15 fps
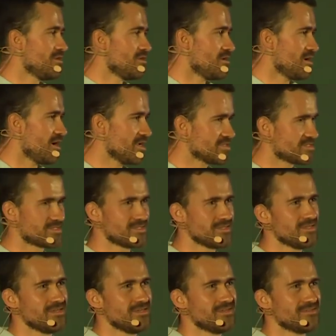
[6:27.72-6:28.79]
I
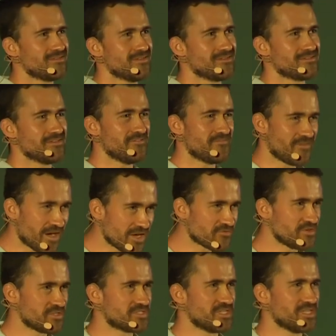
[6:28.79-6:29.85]
see that if I
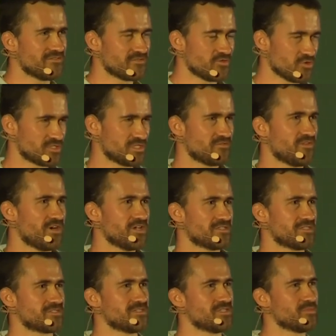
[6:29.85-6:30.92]
received those
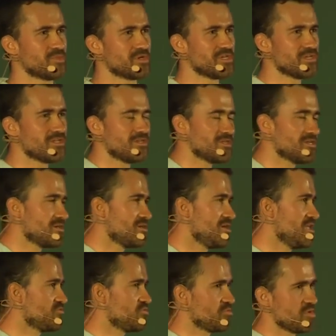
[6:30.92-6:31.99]
advices in the beginning,
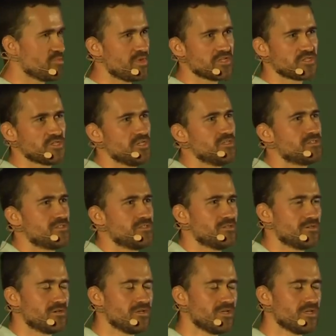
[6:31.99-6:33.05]
it would be much
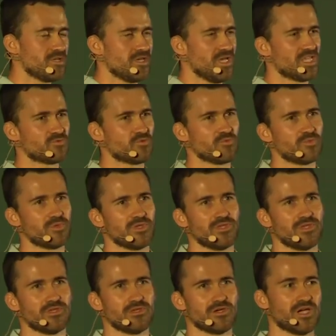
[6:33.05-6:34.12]
easier.
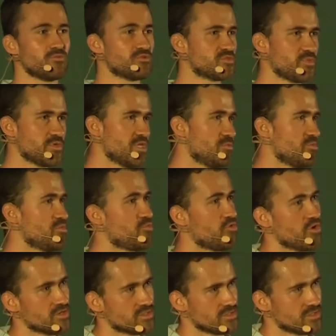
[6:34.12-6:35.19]
I would speed up the
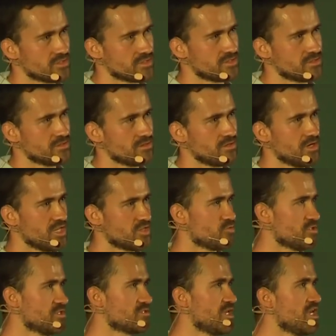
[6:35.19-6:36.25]
process. It
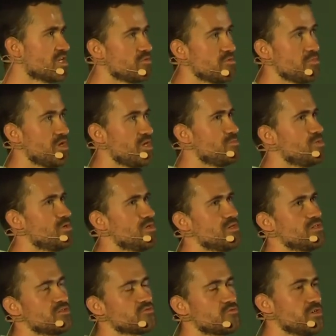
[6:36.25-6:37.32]
wouldn't take me maybe
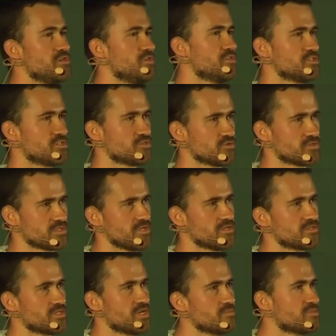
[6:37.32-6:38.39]
3 years to start
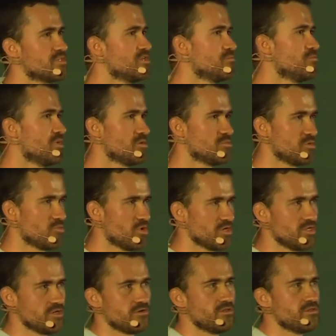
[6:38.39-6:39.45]
something, maybe 1.5
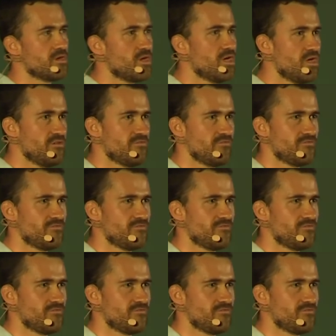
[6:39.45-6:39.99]
years.